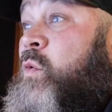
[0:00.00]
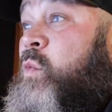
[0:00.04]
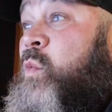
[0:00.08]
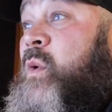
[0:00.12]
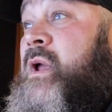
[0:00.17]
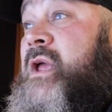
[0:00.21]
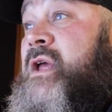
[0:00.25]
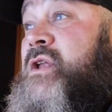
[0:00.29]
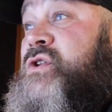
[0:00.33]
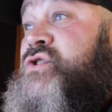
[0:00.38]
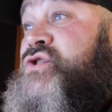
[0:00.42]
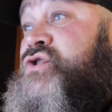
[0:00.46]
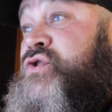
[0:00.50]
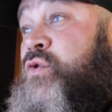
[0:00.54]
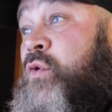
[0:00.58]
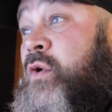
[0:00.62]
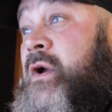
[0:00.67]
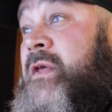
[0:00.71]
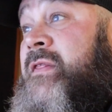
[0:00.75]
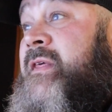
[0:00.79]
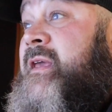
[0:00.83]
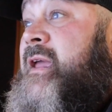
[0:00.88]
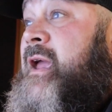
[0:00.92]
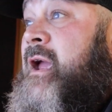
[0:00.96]
We
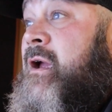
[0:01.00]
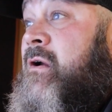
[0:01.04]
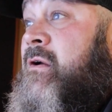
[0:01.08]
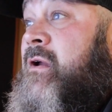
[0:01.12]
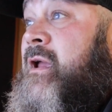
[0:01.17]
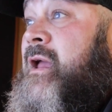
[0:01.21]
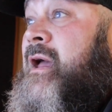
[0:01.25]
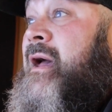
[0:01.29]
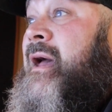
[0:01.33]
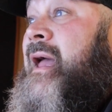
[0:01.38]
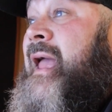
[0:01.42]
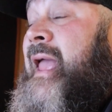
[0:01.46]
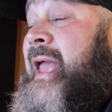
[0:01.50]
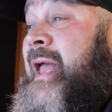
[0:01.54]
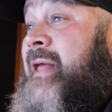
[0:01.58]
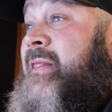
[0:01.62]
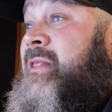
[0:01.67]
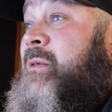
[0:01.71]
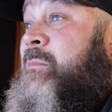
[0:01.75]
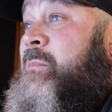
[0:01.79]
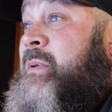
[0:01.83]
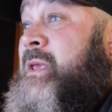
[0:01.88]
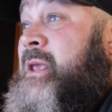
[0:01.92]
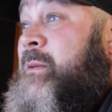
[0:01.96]
enjoy the area
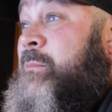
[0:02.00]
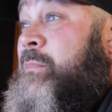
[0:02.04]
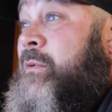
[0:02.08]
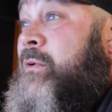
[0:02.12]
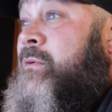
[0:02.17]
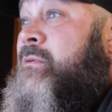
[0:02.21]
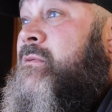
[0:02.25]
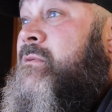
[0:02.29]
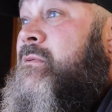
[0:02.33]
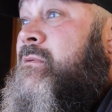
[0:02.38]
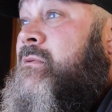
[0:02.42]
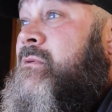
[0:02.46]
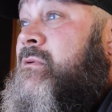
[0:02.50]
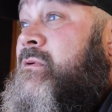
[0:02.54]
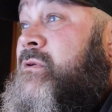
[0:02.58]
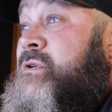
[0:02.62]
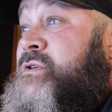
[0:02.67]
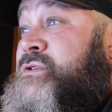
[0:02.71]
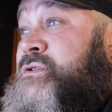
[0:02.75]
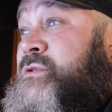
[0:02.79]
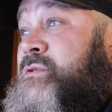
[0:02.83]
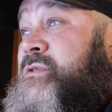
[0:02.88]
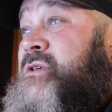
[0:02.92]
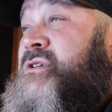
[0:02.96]
and the people,
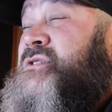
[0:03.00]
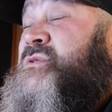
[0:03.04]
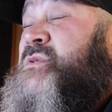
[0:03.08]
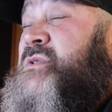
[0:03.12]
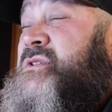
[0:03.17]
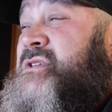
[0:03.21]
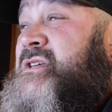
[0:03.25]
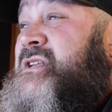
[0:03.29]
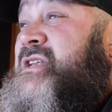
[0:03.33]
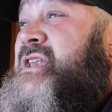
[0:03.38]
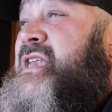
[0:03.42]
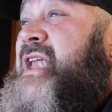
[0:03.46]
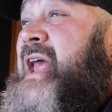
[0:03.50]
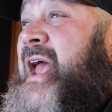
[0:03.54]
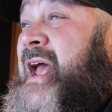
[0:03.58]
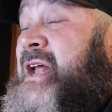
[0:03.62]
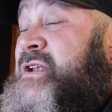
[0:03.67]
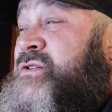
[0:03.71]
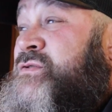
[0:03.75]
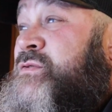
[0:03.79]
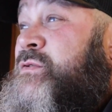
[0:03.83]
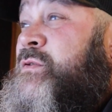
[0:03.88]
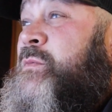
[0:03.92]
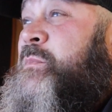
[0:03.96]
so this was a
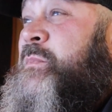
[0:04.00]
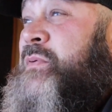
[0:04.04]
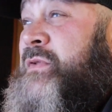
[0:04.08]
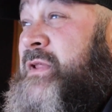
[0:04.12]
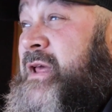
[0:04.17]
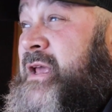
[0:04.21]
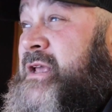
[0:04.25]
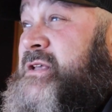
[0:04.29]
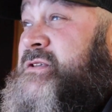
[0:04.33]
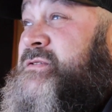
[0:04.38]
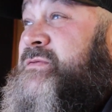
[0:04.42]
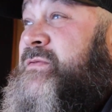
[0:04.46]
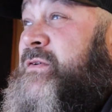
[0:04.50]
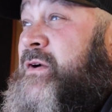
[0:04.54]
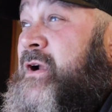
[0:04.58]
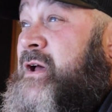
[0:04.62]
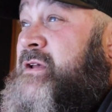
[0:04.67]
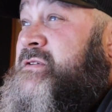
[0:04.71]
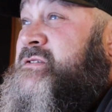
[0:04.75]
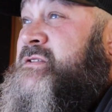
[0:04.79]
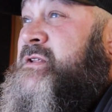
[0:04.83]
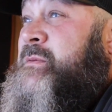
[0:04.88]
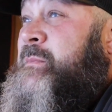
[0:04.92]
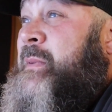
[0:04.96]
natural place for
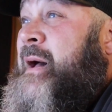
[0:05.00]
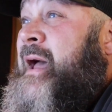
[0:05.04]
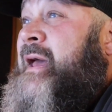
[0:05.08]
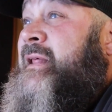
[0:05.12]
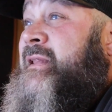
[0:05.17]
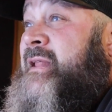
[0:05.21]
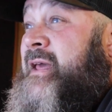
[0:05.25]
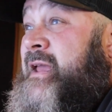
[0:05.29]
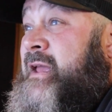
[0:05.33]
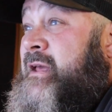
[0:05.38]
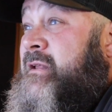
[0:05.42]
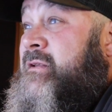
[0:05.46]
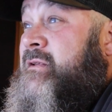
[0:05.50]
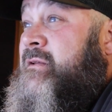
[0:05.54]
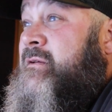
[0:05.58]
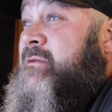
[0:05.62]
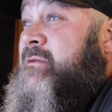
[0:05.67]
us to buy land.